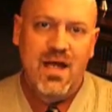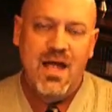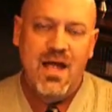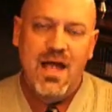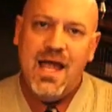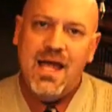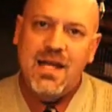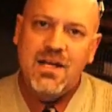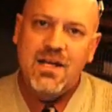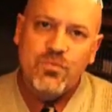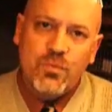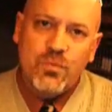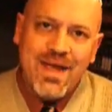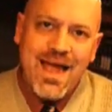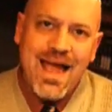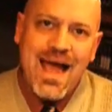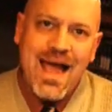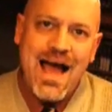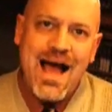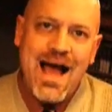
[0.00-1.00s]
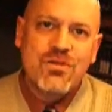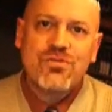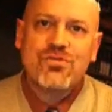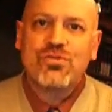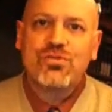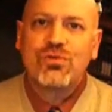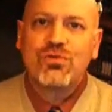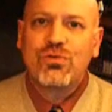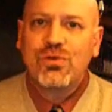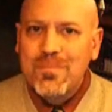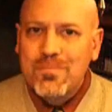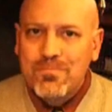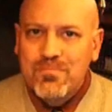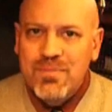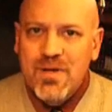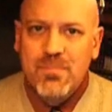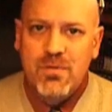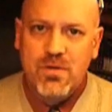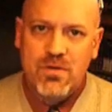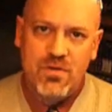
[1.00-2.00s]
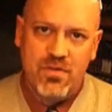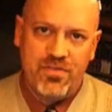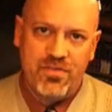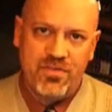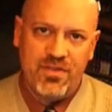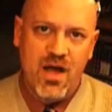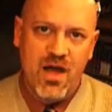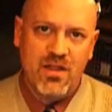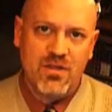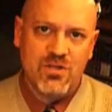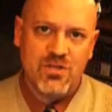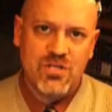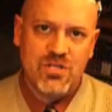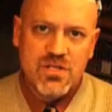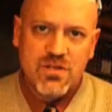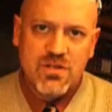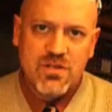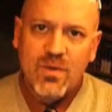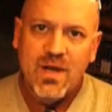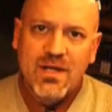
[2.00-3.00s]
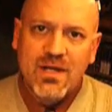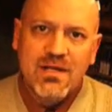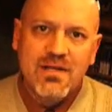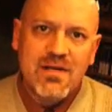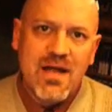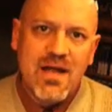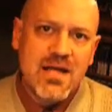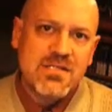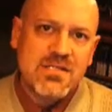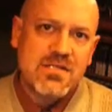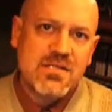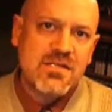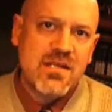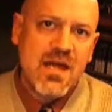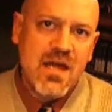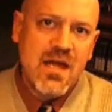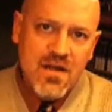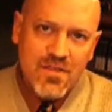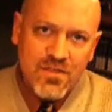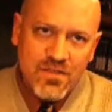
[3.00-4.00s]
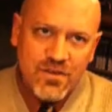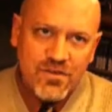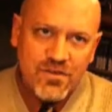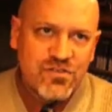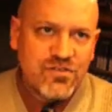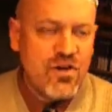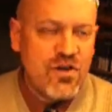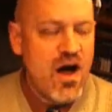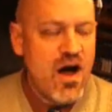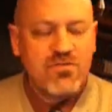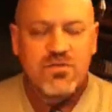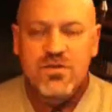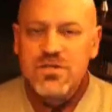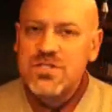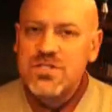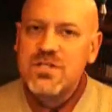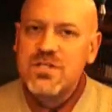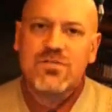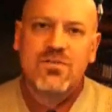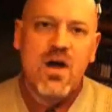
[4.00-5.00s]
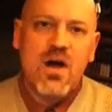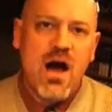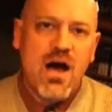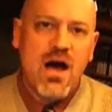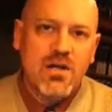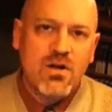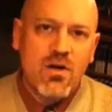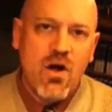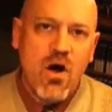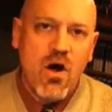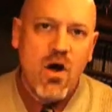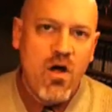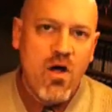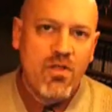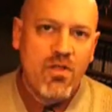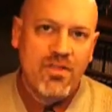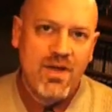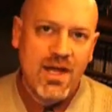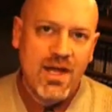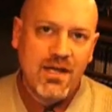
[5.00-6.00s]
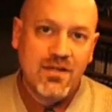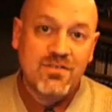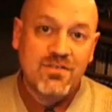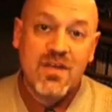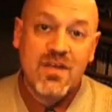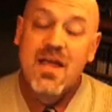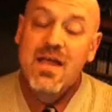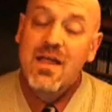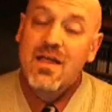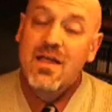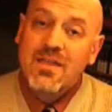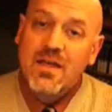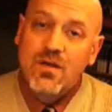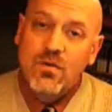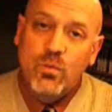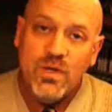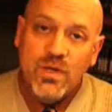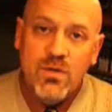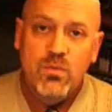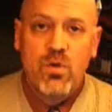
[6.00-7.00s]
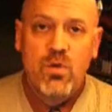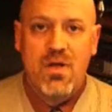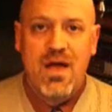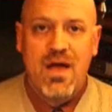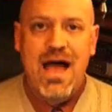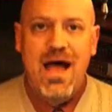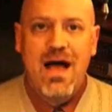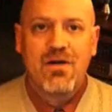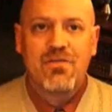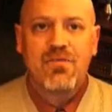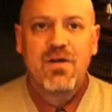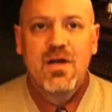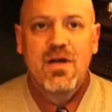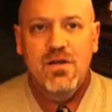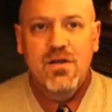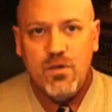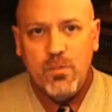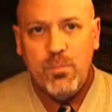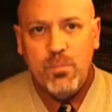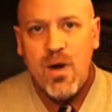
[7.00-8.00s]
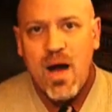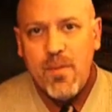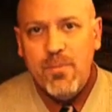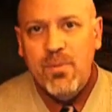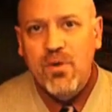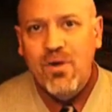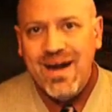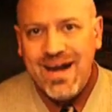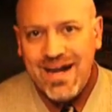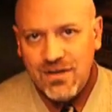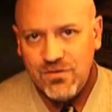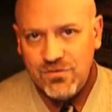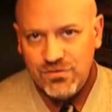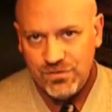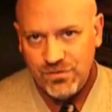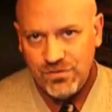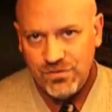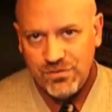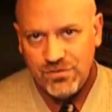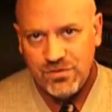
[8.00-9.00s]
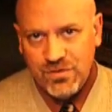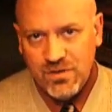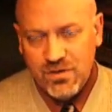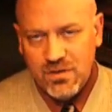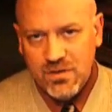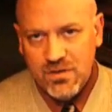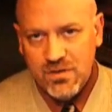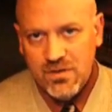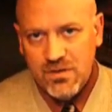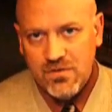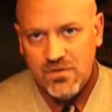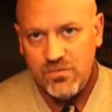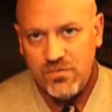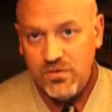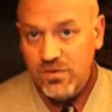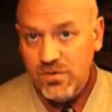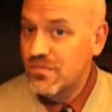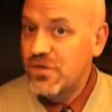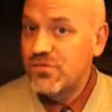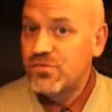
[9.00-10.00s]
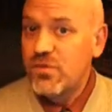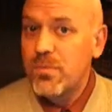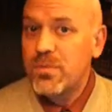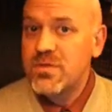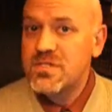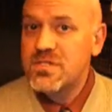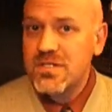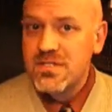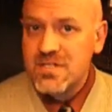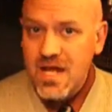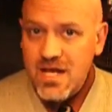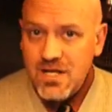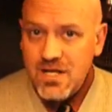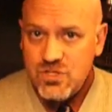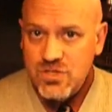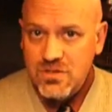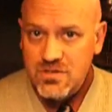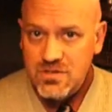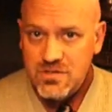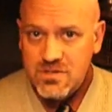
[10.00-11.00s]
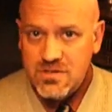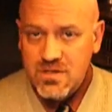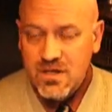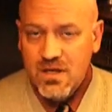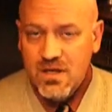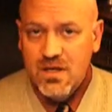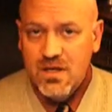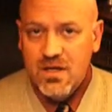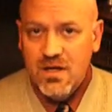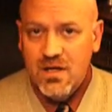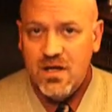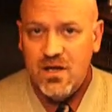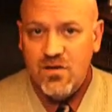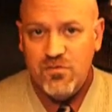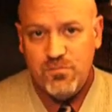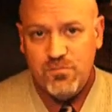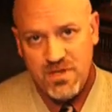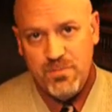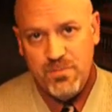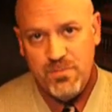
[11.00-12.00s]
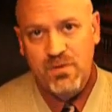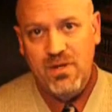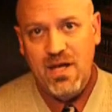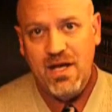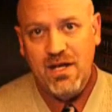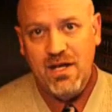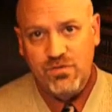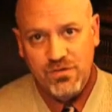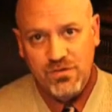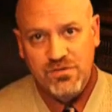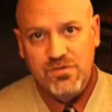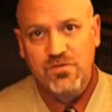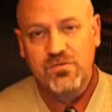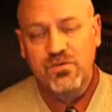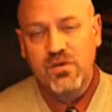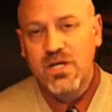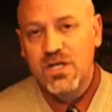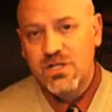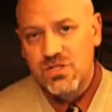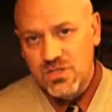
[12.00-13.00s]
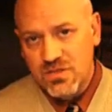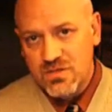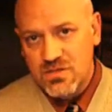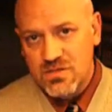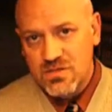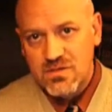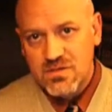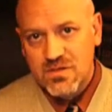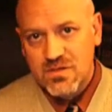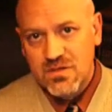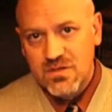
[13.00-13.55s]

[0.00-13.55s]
And if we have a truly biblical theology that recognizes the sovereignty of God in all things, then we will have the proper answers for the misrepresentations of people like Christopher Hitchens.